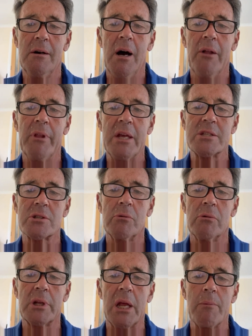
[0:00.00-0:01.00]
And they
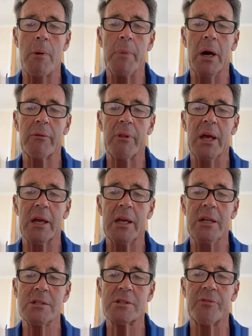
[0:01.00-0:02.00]
sought him among their
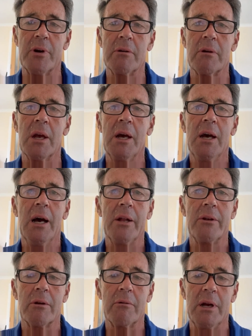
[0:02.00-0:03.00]
kinsfolk
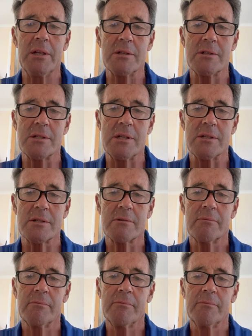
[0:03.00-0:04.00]
and acquaintances.
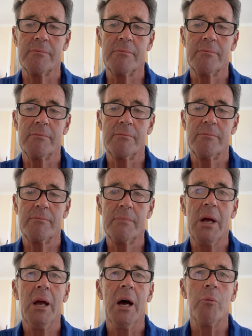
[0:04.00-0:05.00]

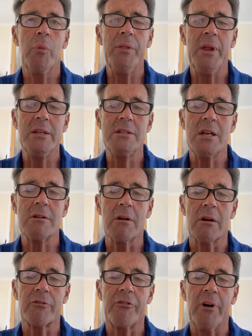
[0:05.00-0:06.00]
And when they did
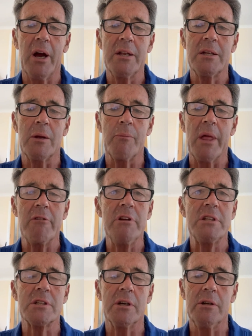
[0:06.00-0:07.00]
not find him, they
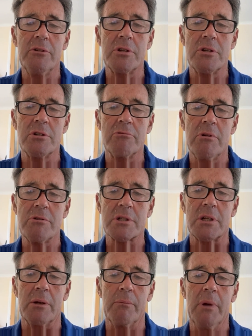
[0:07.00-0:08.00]
returned to
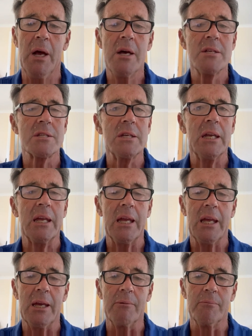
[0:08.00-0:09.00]
Jerusalem,
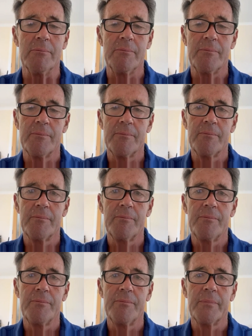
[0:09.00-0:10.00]
seeking him.
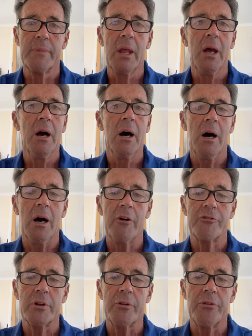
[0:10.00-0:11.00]

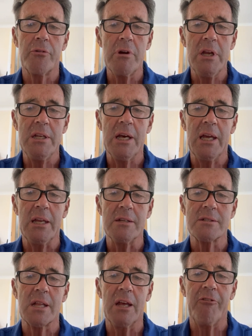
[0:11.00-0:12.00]
After 3
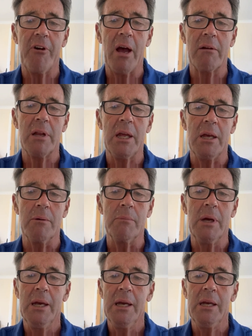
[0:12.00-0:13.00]
days, they found
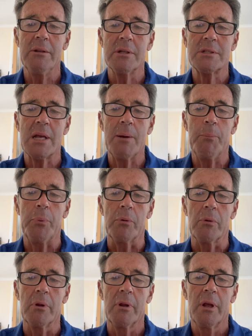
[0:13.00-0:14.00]
him in the temple,